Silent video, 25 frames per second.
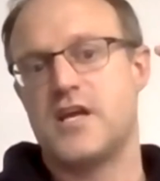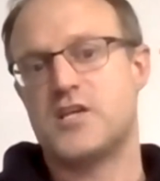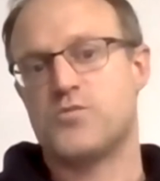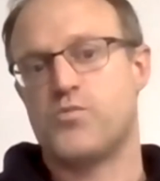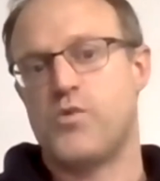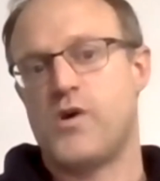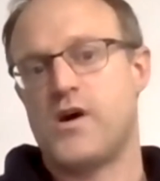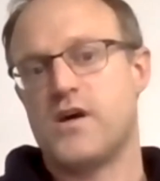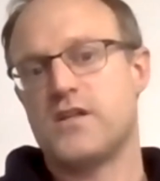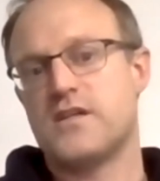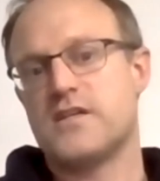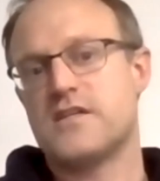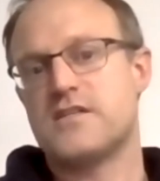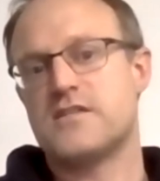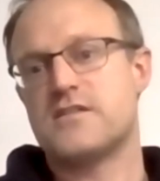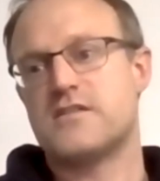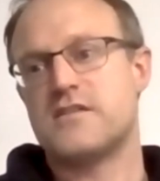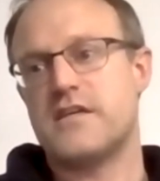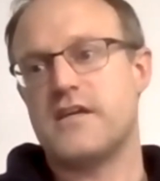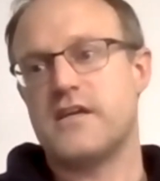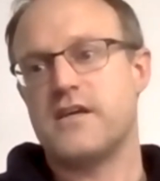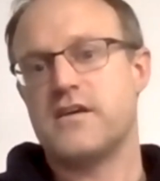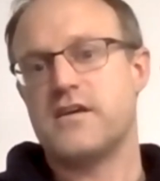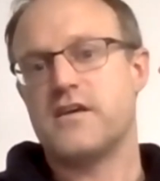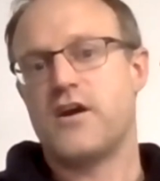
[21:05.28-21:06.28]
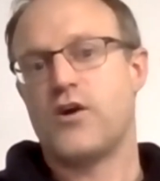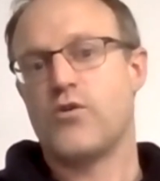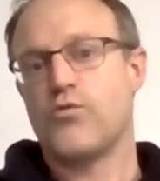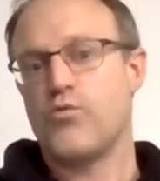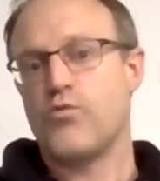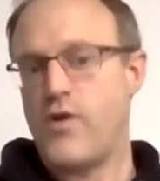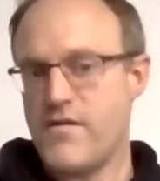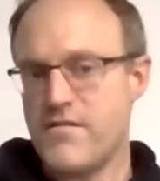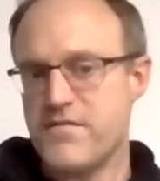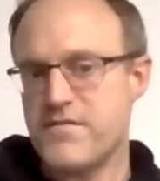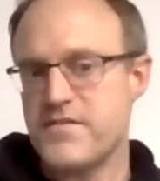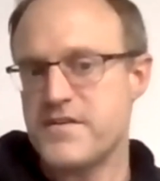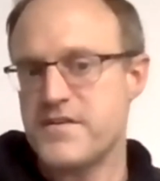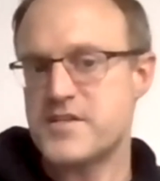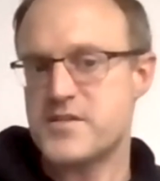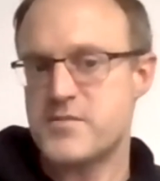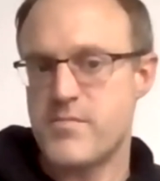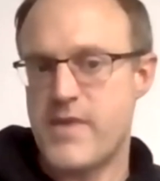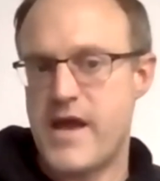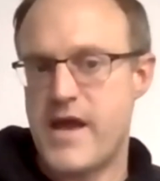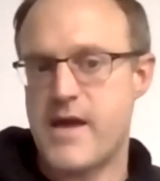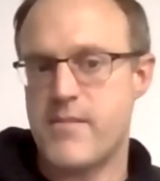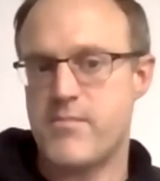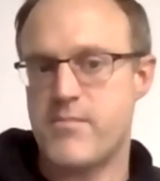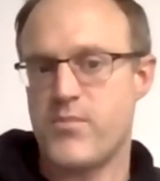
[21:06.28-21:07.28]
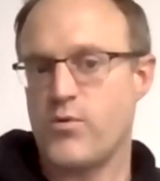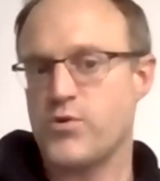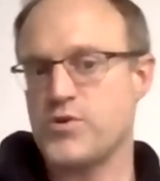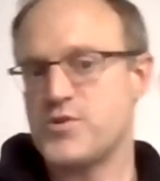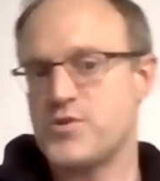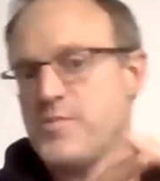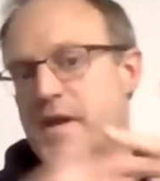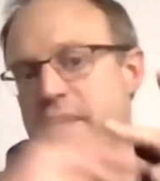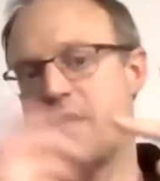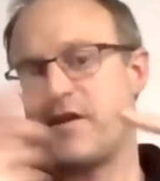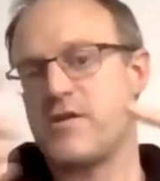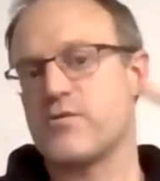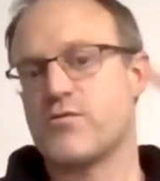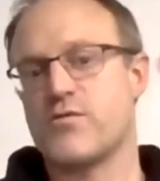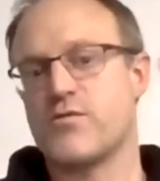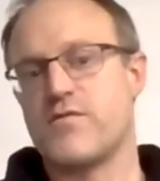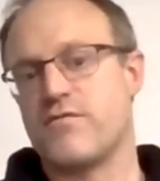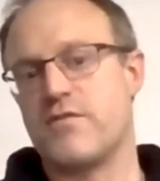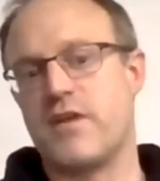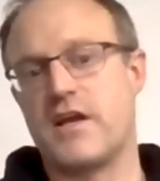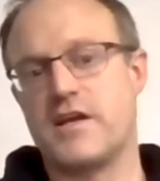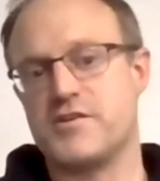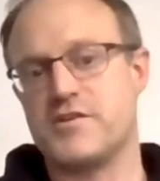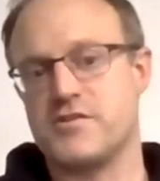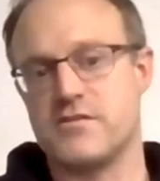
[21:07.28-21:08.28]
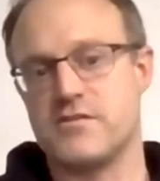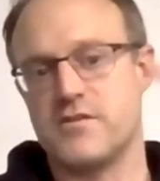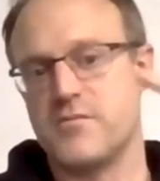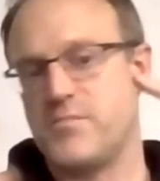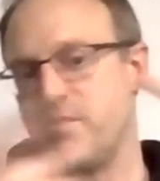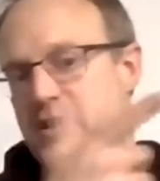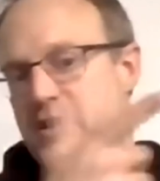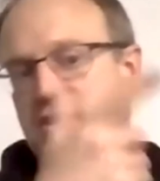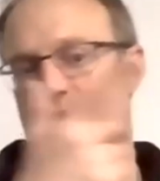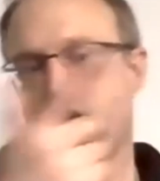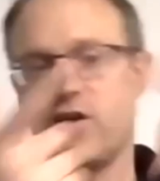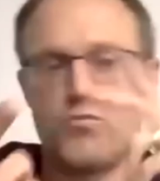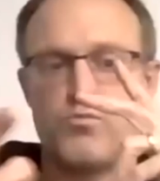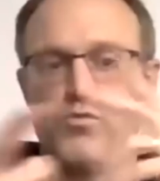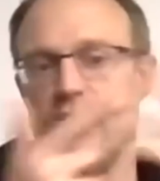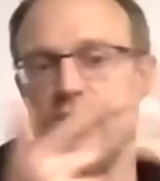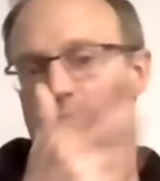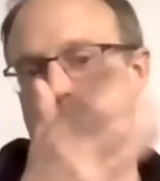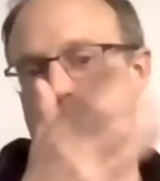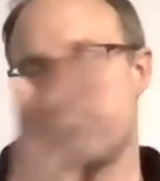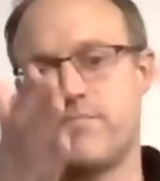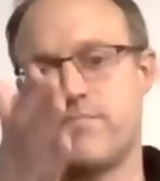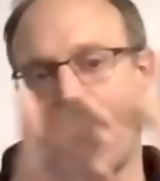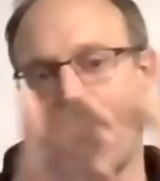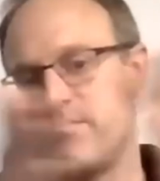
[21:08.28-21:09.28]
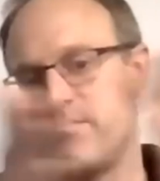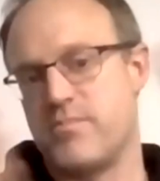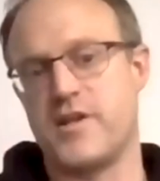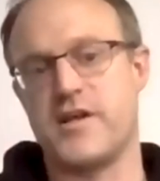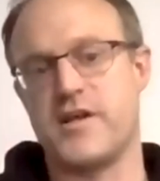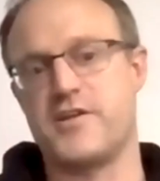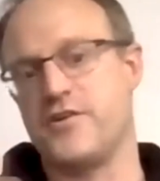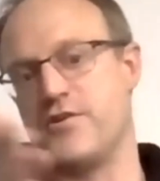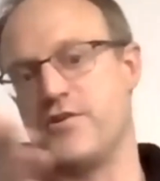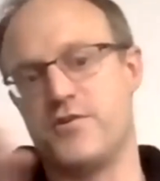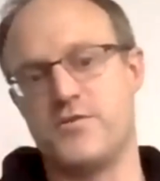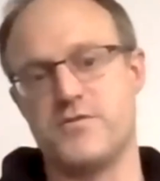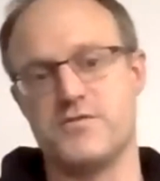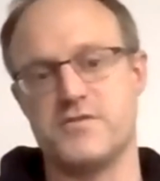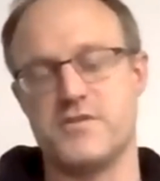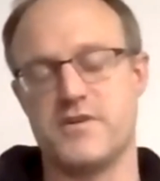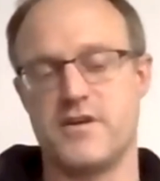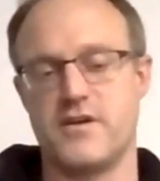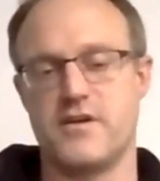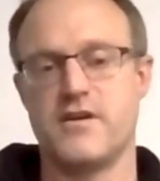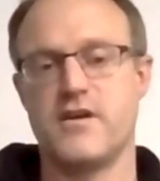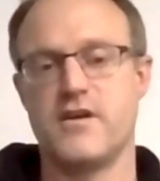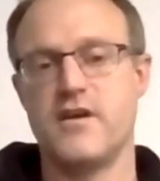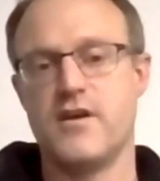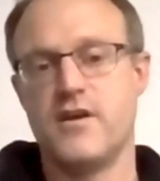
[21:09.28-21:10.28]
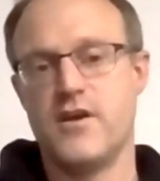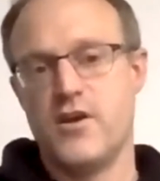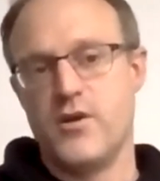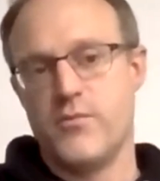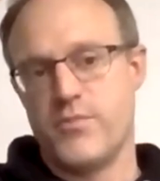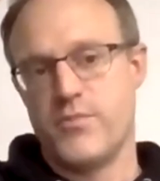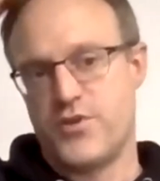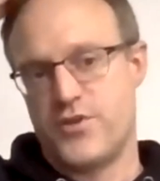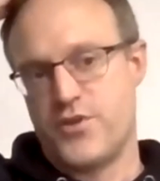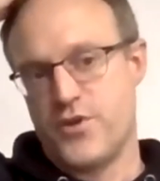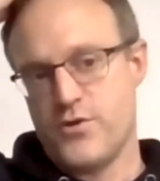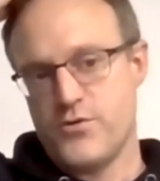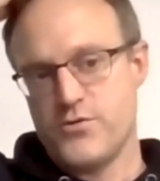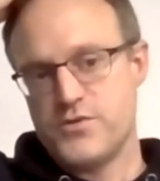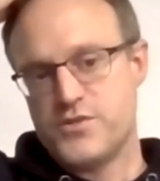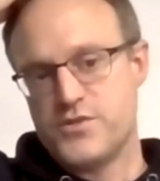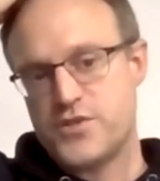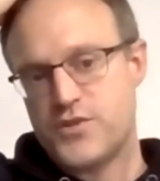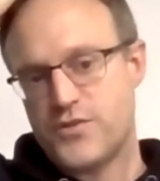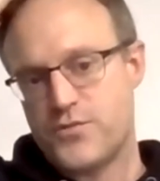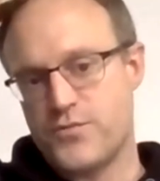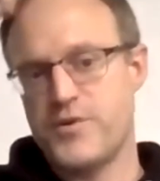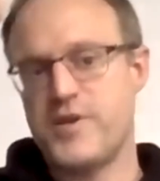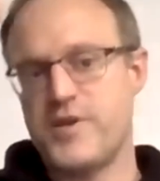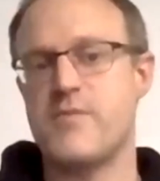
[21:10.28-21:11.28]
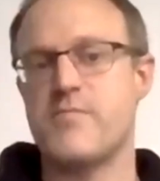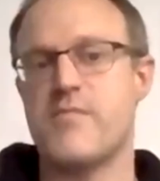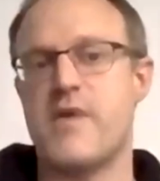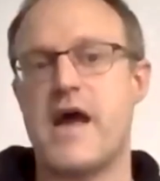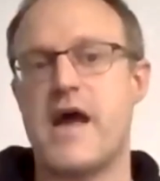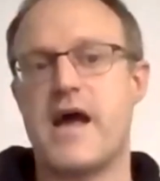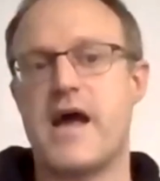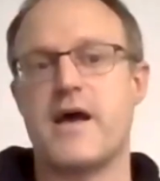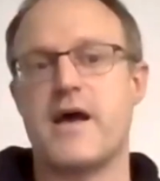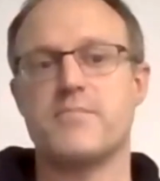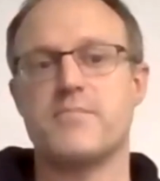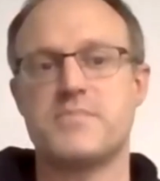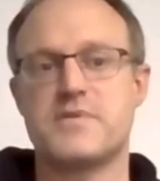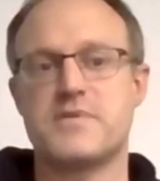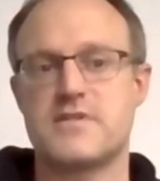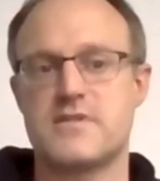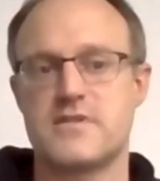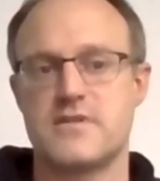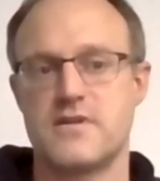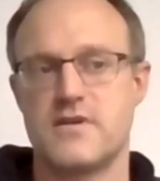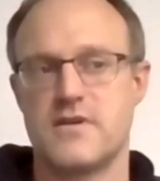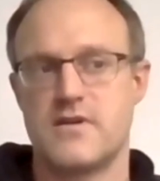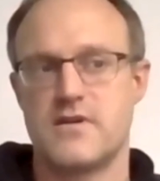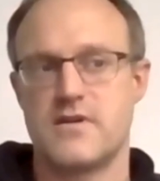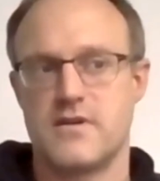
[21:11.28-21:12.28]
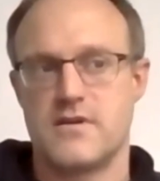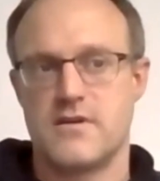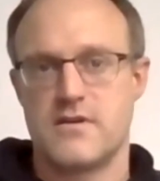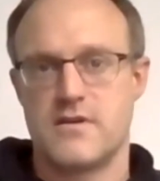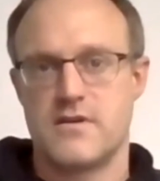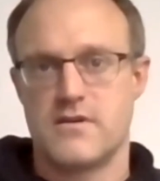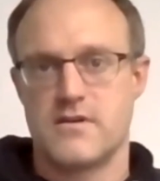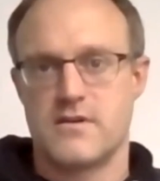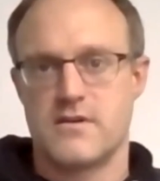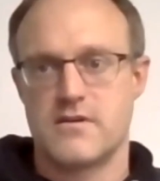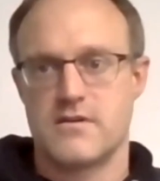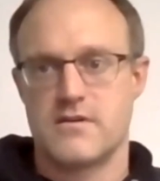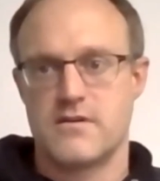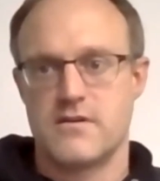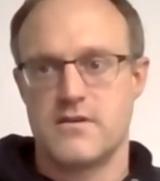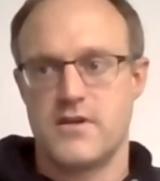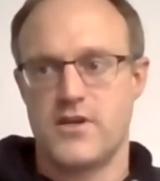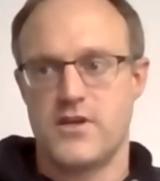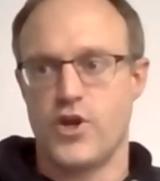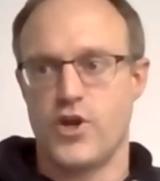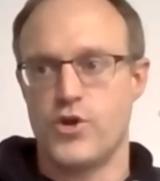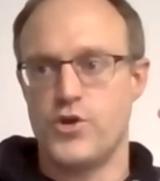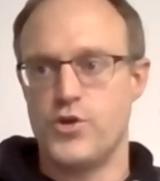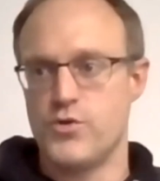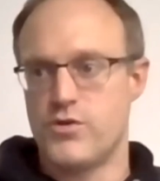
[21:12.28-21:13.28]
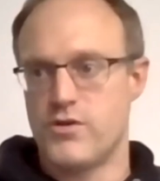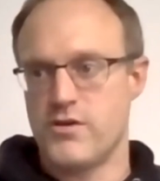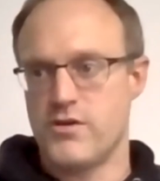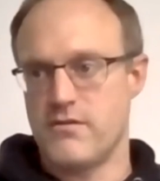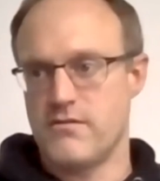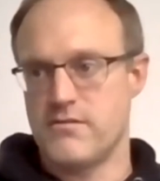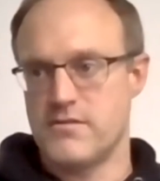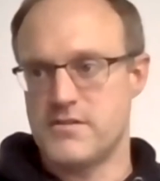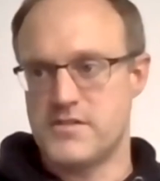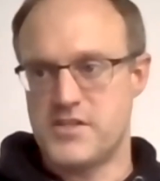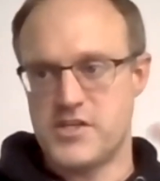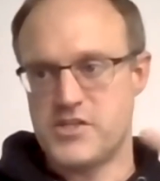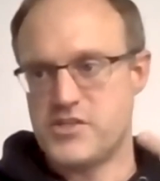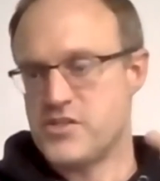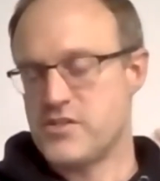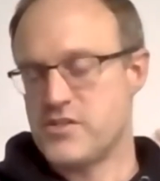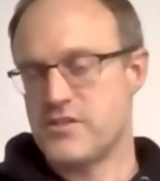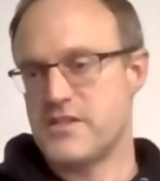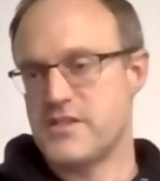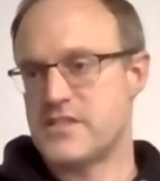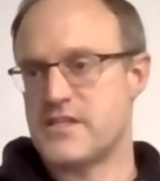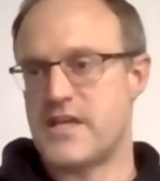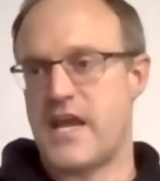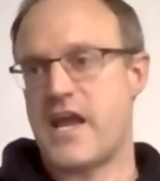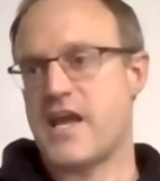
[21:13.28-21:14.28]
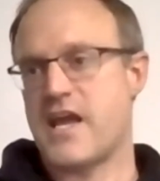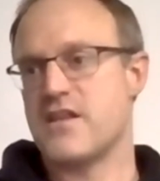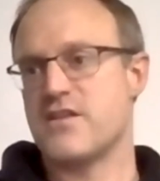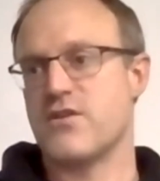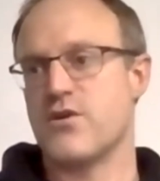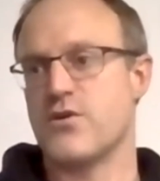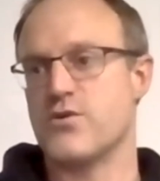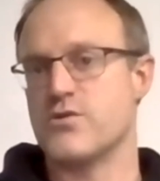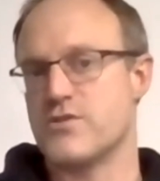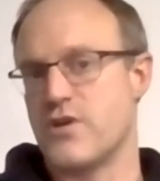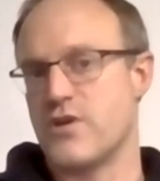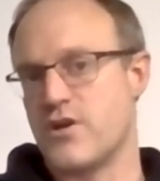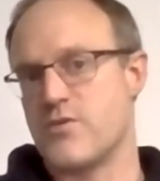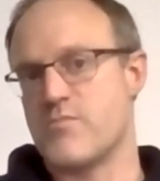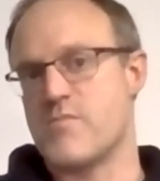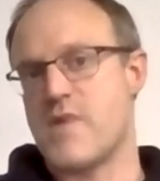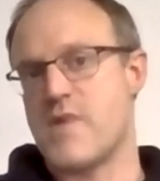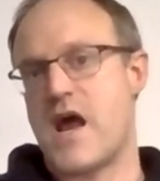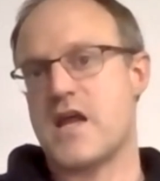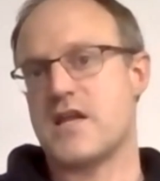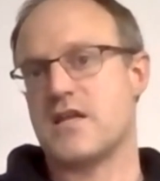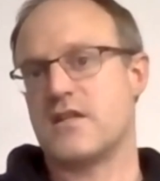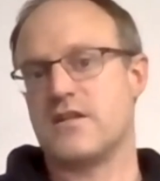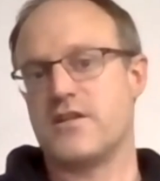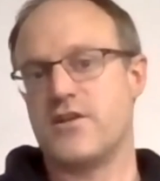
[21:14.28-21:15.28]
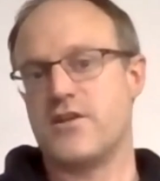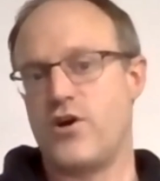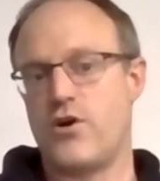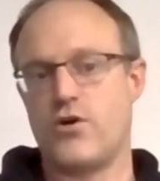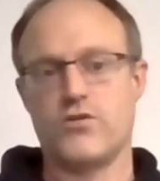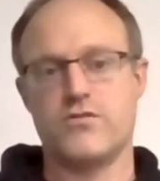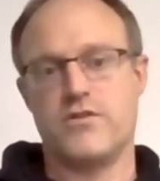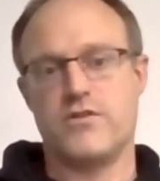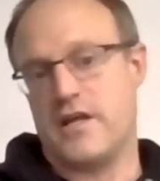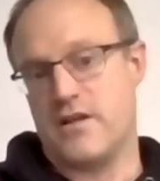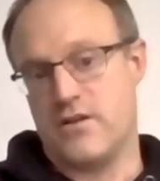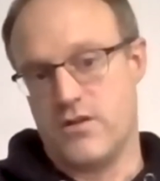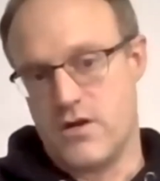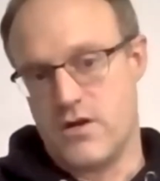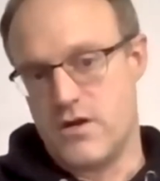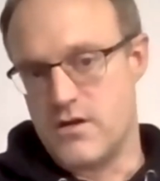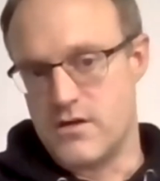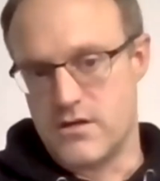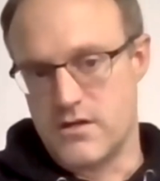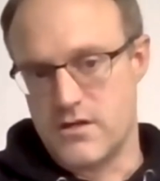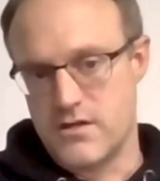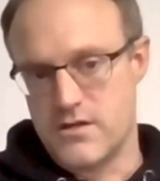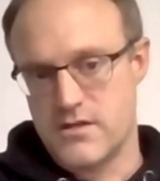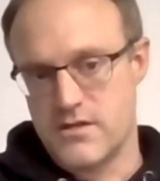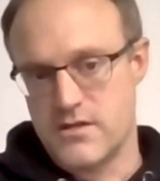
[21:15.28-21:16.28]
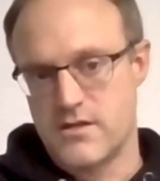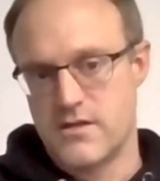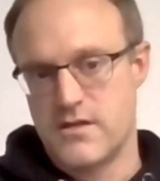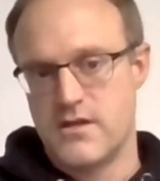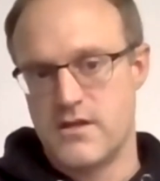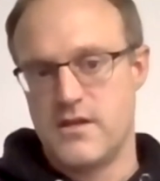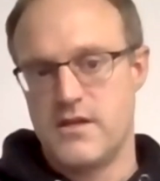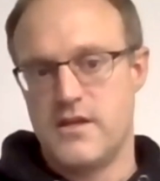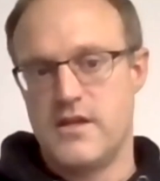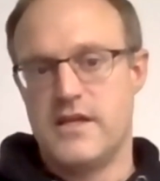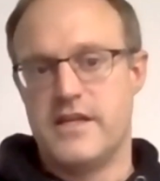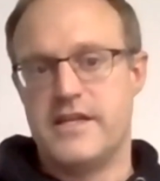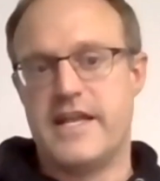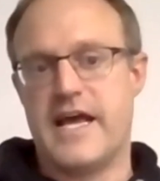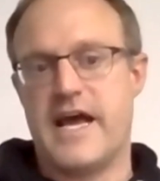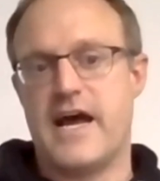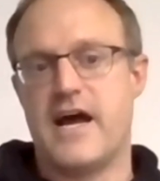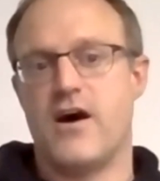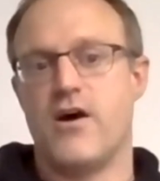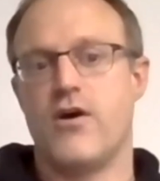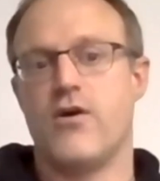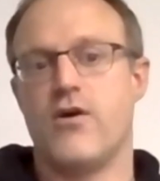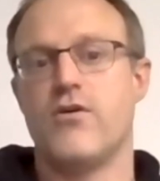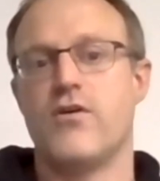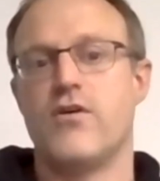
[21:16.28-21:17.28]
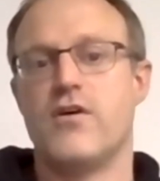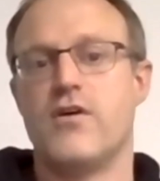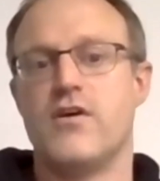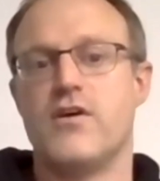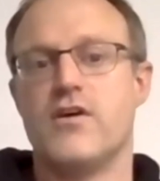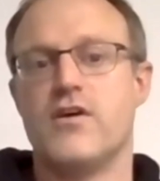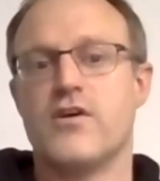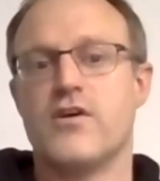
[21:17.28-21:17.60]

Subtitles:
as well as a roughness map or specular reflection, depending on what pipeline you're using. But those 3 maps, you know, you can essentially scan those automatically all day long. Now,